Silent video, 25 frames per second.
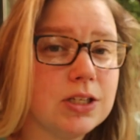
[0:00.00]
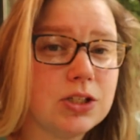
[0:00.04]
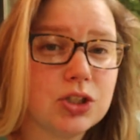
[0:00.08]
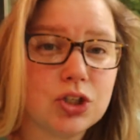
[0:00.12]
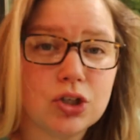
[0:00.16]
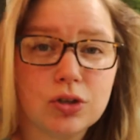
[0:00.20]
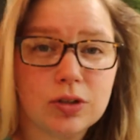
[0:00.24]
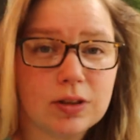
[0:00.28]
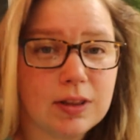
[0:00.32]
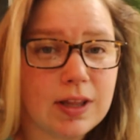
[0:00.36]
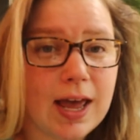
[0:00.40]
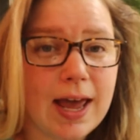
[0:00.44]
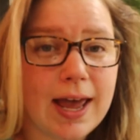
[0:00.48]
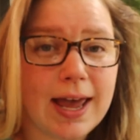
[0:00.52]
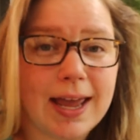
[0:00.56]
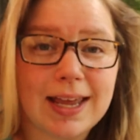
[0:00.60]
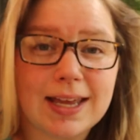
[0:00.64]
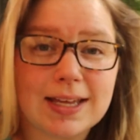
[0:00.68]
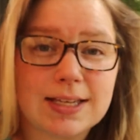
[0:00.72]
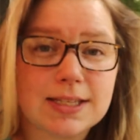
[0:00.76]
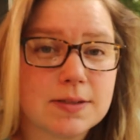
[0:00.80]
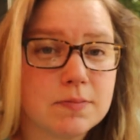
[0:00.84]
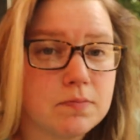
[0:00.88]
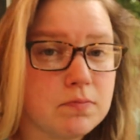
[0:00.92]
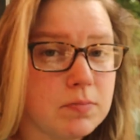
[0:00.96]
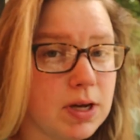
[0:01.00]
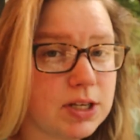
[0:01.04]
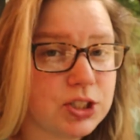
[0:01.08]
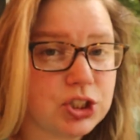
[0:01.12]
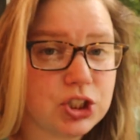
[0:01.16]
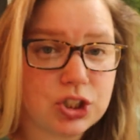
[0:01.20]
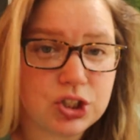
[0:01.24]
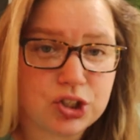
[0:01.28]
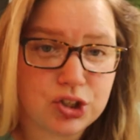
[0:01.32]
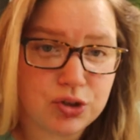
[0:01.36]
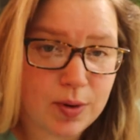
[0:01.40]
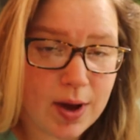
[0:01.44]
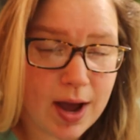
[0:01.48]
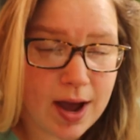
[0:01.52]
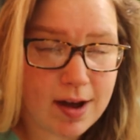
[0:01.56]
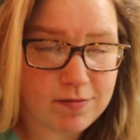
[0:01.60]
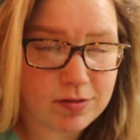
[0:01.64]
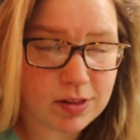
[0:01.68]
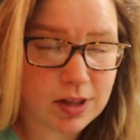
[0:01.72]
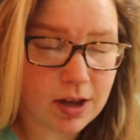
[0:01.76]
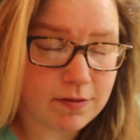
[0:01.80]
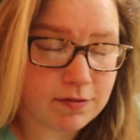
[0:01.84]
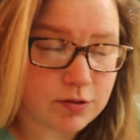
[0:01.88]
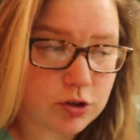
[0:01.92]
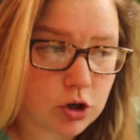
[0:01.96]
as you'd like, as much as you have
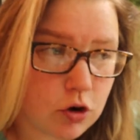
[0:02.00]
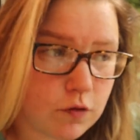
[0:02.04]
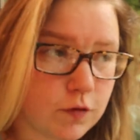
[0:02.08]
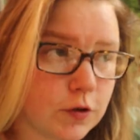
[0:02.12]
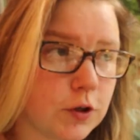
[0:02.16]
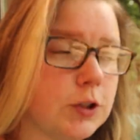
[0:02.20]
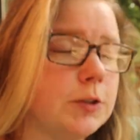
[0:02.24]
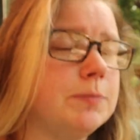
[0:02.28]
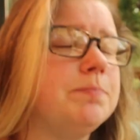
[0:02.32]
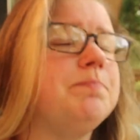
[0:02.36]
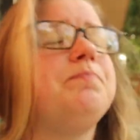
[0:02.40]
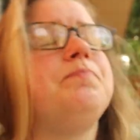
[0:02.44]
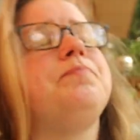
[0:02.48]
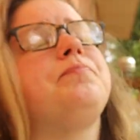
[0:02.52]
left over.